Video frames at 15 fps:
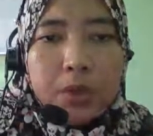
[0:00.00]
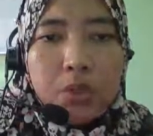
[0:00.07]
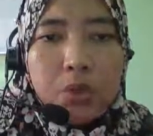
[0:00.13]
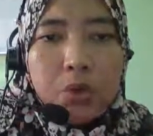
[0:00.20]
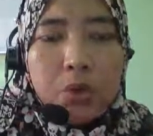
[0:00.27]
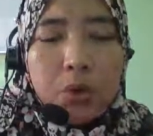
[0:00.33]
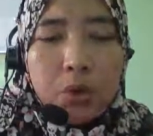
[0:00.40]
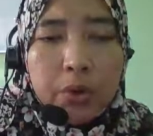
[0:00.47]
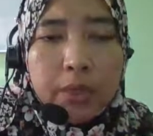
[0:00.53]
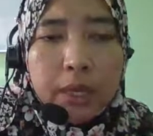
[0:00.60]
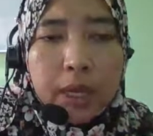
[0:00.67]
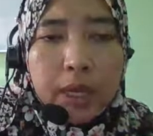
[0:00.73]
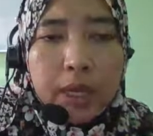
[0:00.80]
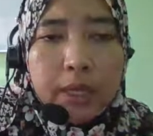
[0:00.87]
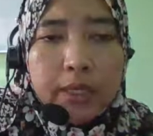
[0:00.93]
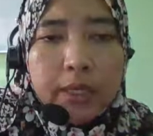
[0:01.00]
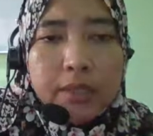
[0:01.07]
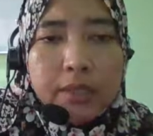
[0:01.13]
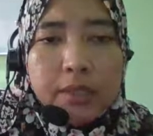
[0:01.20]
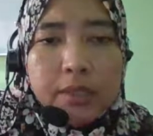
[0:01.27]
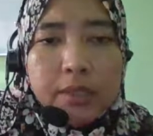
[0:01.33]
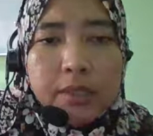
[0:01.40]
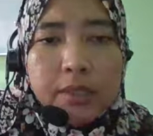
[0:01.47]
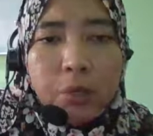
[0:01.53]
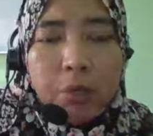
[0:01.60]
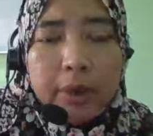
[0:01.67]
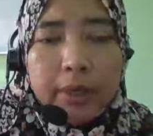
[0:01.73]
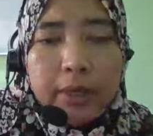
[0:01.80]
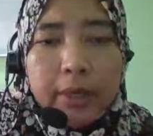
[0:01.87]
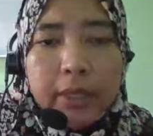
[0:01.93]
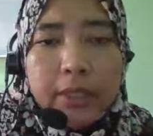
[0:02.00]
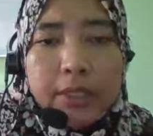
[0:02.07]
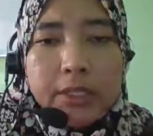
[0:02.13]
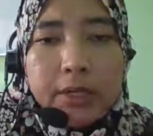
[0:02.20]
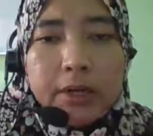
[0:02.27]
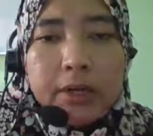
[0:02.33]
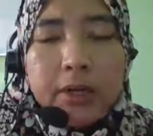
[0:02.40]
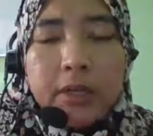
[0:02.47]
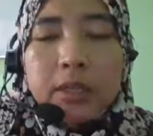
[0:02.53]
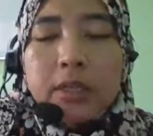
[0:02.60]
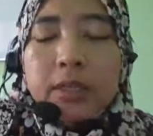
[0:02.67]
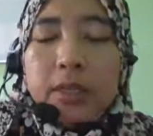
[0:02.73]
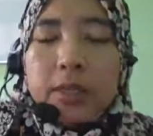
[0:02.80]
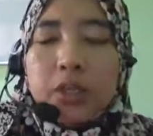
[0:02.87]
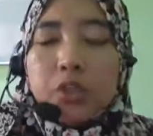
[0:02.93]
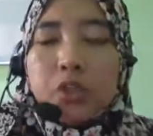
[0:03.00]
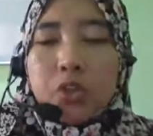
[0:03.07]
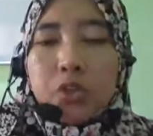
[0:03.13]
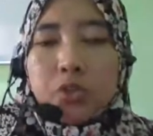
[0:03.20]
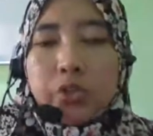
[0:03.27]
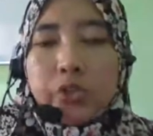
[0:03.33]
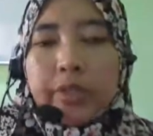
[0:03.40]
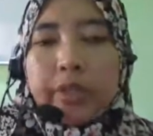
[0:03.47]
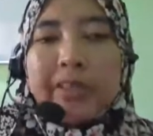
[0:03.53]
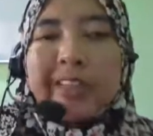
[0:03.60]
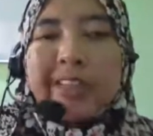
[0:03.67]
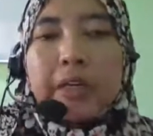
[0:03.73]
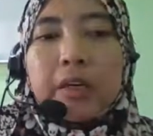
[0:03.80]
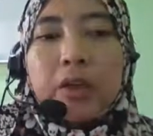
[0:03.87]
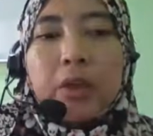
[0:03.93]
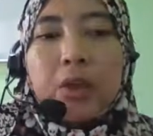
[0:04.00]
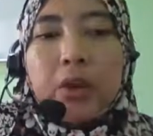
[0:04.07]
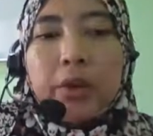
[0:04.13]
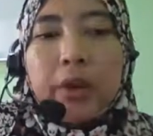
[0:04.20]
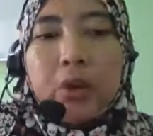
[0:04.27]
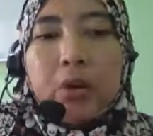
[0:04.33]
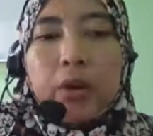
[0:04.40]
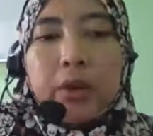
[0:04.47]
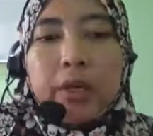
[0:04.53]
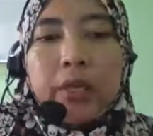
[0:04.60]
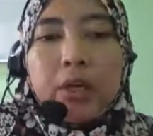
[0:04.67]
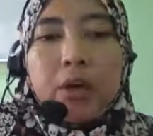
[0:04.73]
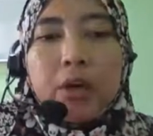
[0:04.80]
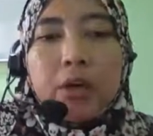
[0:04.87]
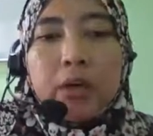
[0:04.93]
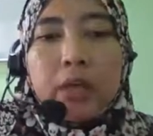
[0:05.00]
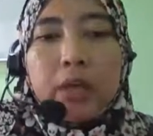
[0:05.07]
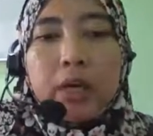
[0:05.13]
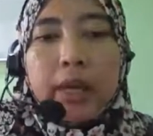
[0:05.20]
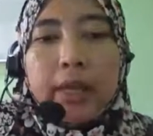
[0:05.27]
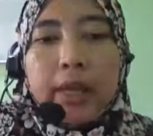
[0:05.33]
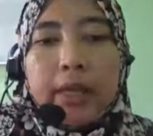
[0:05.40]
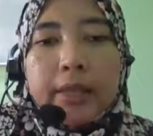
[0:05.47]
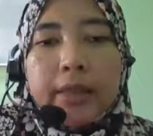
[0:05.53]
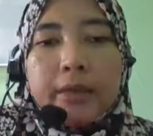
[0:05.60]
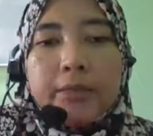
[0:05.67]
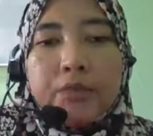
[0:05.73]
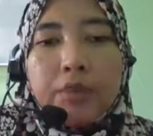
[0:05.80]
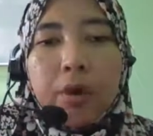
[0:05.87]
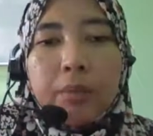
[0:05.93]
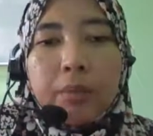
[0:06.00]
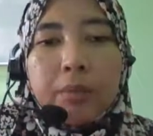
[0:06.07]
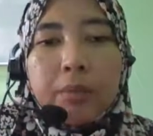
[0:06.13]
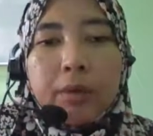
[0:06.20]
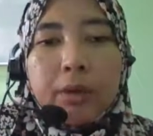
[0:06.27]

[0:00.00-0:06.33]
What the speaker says: so this is the one in the general solution. Okay, or either another form